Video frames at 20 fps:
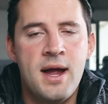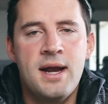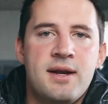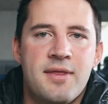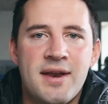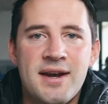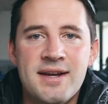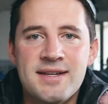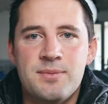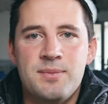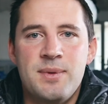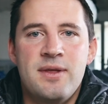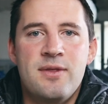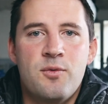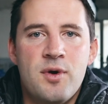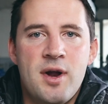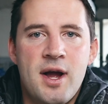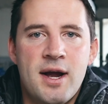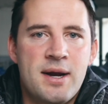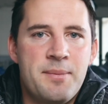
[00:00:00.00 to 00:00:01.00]
Now, that doesn't mean
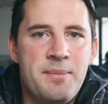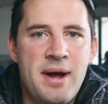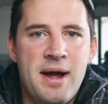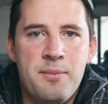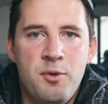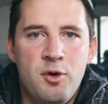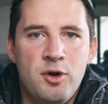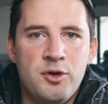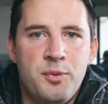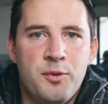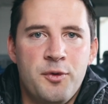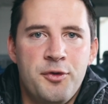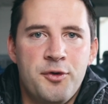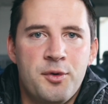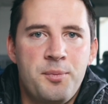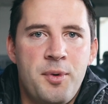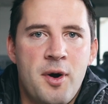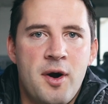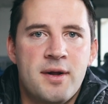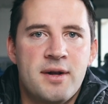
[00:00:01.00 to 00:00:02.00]
that we're not gonna buy multiple
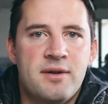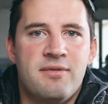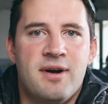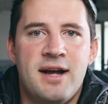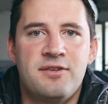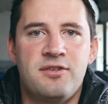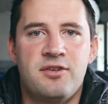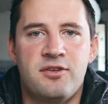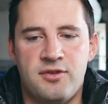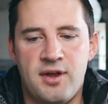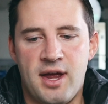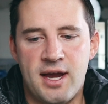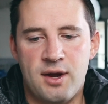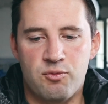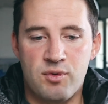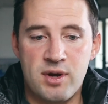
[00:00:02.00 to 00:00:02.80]
third-party devices like